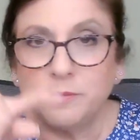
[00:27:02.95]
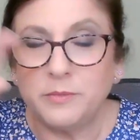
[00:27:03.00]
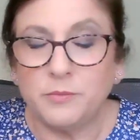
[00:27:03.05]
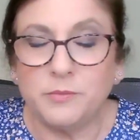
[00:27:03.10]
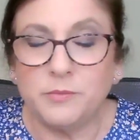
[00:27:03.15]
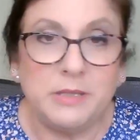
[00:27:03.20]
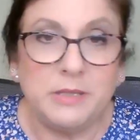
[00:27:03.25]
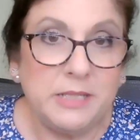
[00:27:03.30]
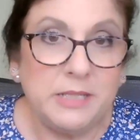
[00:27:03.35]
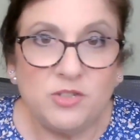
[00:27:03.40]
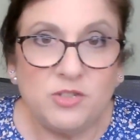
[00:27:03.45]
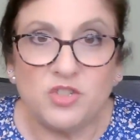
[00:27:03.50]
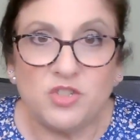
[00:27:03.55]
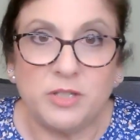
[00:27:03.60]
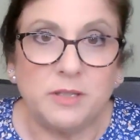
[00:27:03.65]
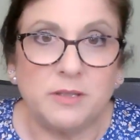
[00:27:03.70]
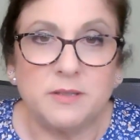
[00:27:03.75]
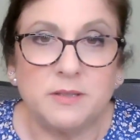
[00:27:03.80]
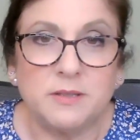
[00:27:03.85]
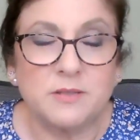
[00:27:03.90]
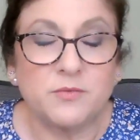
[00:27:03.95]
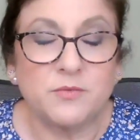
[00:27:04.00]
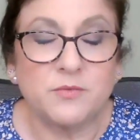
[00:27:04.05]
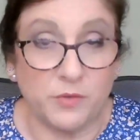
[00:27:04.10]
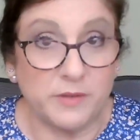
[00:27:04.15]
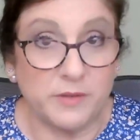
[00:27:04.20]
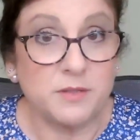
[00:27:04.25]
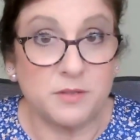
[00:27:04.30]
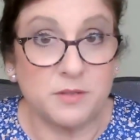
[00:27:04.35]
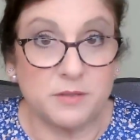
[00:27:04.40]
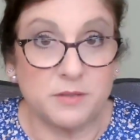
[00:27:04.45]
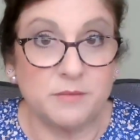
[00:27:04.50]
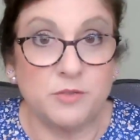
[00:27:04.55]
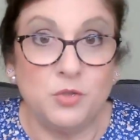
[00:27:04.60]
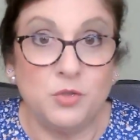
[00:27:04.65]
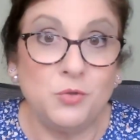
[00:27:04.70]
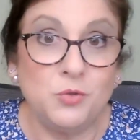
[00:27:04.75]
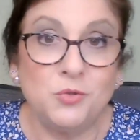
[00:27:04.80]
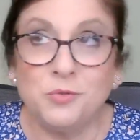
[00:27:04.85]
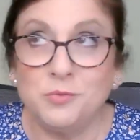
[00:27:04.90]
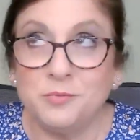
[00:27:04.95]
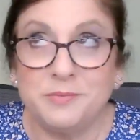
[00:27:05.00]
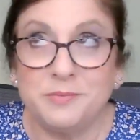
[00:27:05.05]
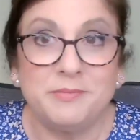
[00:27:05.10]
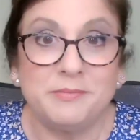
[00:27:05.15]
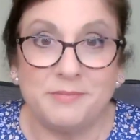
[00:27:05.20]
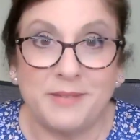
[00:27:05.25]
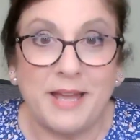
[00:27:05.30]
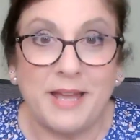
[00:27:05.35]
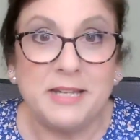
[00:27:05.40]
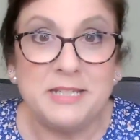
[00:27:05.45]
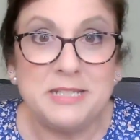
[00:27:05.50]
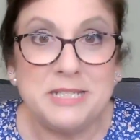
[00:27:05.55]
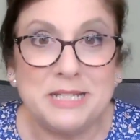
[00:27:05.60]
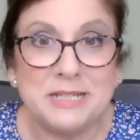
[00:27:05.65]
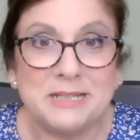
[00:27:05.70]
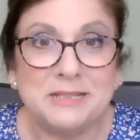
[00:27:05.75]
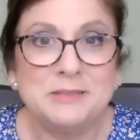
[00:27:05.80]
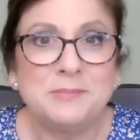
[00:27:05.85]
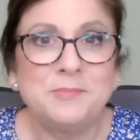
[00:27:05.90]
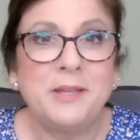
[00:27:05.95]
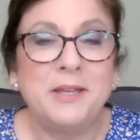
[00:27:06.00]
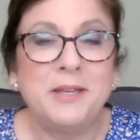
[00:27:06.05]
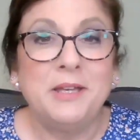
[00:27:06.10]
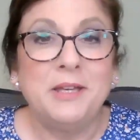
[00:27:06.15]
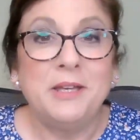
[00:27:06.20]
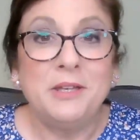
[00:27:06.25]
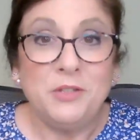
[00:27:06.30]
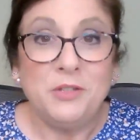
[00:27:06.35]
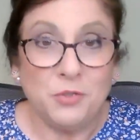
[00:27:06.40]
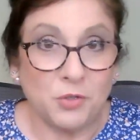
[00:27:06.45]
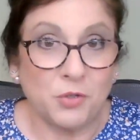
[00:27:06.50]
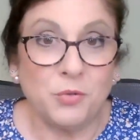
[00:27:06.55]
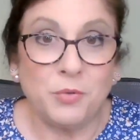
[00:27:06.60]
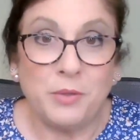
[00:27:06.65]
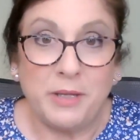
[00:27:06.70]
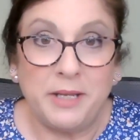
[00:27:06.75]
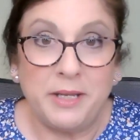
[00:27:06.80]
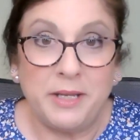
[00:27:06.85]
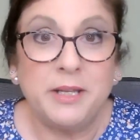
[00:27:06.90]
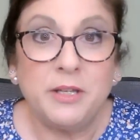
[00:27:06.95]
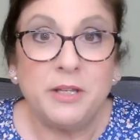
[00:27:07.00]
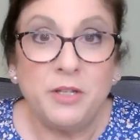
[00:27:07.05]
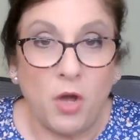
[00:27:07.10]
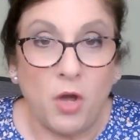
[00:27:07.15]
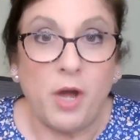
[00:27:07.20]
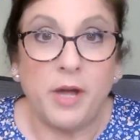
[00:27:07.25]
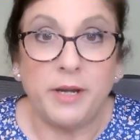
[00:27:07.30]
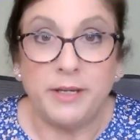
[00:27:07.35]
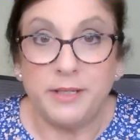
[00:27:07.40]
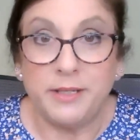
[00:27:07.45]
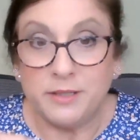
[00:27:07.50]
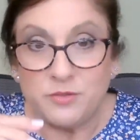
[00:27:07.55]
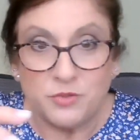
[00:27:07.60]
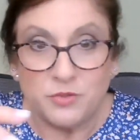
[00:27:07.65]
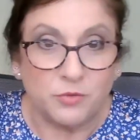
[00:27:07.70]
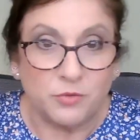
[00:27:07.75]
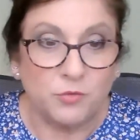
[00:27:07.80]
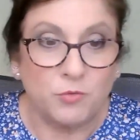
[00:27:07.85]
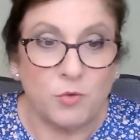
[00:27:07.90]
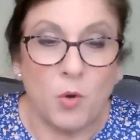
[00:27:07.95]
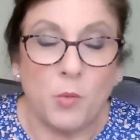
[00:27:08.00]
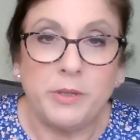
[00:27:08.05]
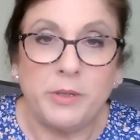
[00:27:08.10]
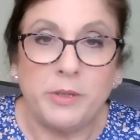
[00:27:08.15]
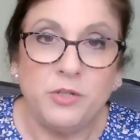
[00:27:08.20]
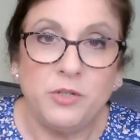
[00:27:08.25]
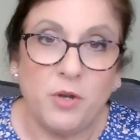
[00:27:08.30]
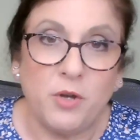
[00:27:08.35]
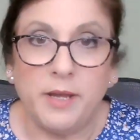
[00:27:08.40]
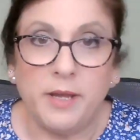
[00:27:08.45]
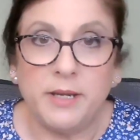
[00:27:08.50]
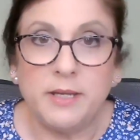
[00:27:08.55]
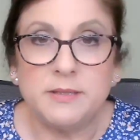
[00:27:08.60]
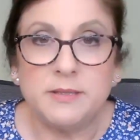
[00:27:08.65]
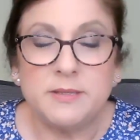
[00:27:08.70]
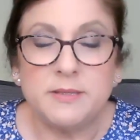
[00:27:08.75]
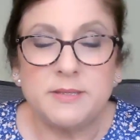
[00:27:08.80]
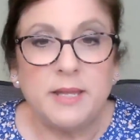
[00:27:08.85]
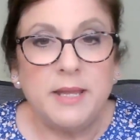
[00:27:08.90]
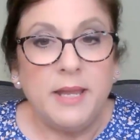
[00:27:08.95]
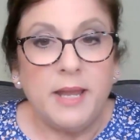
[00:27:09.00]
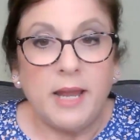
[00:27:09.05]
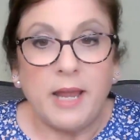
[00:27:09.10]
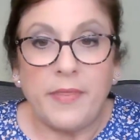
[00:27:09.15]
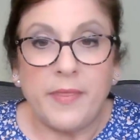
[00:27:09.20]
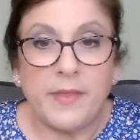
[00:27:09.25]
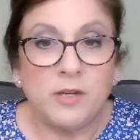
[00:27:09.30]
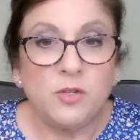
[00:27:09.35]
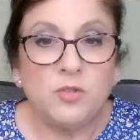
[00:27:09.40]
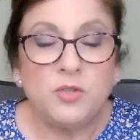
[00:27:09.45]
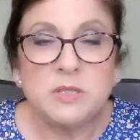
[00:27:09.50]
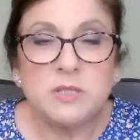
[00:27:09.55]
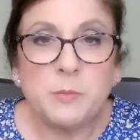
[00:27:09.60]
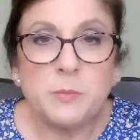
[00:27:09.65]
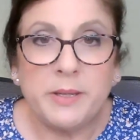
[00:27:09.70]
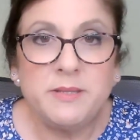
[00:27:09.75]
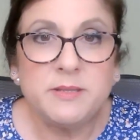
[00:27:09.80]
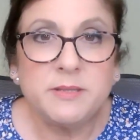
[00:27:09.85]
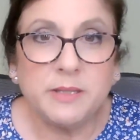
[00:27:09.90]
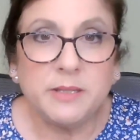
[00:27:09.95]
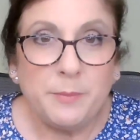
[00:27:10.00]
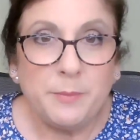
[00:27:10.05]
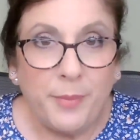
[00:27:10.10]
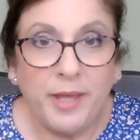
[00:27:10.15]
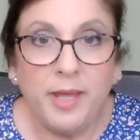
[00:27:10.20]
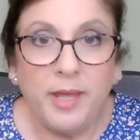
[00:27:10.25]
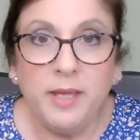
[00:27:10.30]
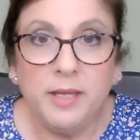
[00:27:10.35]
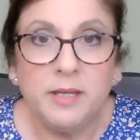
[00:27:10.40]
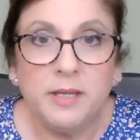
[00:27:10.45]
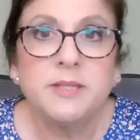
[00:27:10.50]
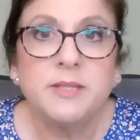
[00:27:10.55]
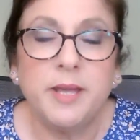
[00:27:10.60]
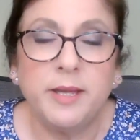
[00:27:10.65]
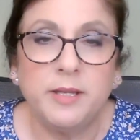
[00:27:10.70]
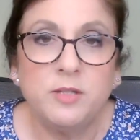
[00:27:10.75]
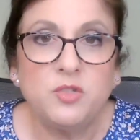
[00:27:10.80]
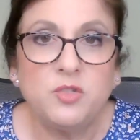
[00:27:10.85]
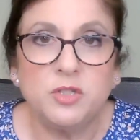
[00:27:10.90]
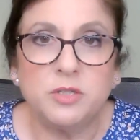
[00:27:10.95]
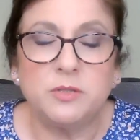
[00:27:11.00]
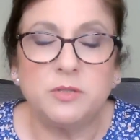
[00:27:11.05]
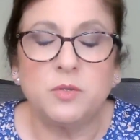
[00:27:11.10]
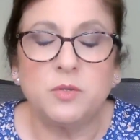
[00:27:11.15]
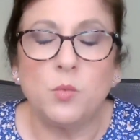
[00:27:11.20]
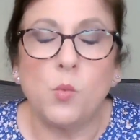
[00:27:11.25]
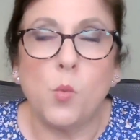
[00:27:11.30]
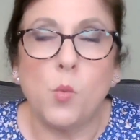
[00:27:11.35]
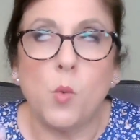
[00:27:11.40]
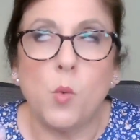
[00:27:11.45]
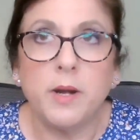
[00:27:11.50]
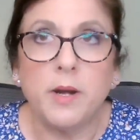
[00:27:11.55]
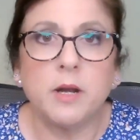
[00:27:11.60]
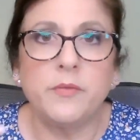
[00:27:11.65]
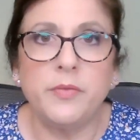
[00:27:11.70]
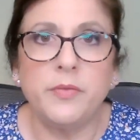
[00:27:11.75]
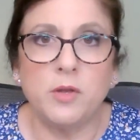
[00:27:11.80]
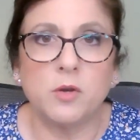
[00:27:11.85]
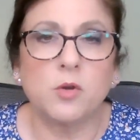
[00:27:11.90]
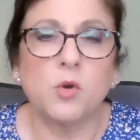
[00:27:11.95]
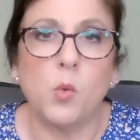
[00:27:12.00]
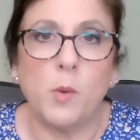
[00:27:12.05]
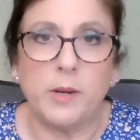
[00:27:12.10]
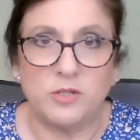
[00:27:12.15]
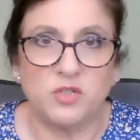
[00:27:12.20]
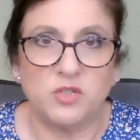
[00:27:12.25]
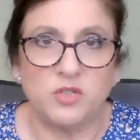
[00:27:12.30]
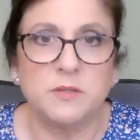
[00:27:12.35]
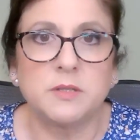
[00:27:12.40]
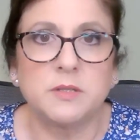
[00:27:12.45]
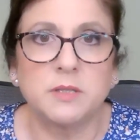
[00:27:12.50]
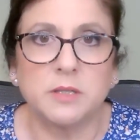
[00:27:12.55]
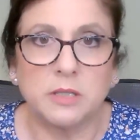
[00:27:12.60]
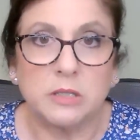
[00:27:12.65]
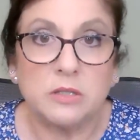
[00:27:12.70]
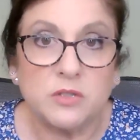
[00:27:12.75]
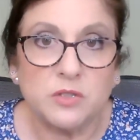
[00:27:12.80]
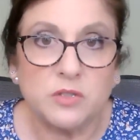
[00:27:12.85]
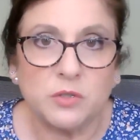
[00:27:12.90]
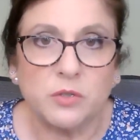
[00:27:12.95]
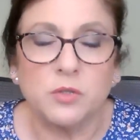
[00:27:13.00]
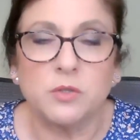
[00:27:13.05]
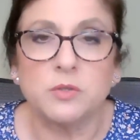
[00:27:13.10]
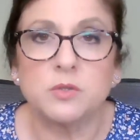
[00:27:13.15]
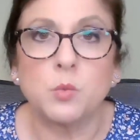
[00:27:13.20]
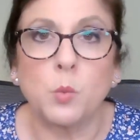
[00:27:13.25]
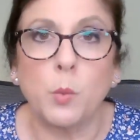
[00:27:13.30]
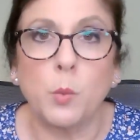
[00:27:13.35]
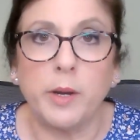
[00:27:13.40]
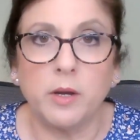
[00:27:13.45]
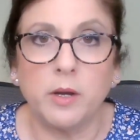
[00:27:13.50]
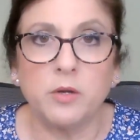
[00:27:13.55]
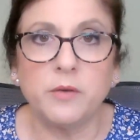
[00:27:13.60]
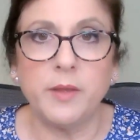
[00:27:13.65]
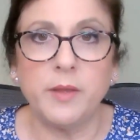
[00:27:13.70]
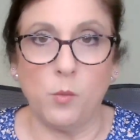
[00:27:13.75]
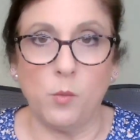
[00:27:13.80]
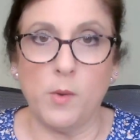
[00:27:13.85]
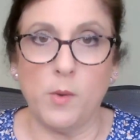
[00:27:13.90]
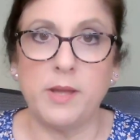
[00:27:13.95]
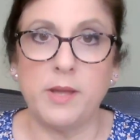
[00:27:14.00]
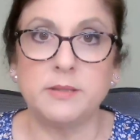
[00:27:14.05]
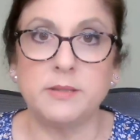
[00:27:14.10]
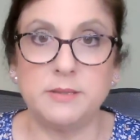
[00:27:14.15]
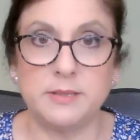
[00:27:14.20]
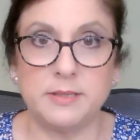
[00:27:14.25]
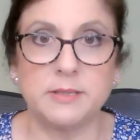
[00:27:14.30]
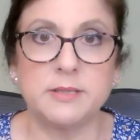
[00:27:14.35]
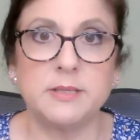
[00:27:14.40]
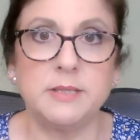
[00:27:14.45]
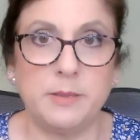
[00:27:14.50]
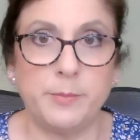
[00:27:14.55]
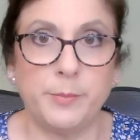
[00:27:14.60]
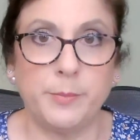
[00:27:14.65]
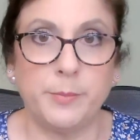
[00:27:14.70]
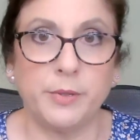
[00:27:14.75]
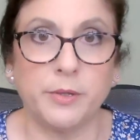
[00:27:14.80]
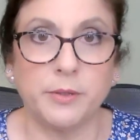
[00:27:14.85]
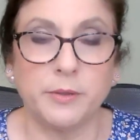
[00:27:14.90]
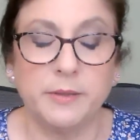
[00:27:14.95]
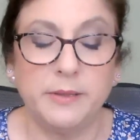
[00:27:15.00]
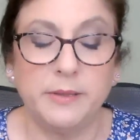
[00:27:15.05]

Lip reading: niche is for this new idea. You're creating an audience, you're growing your audience, and then you're just basically paying attention to what are their questions and concerns? Where do they want to dig deeper?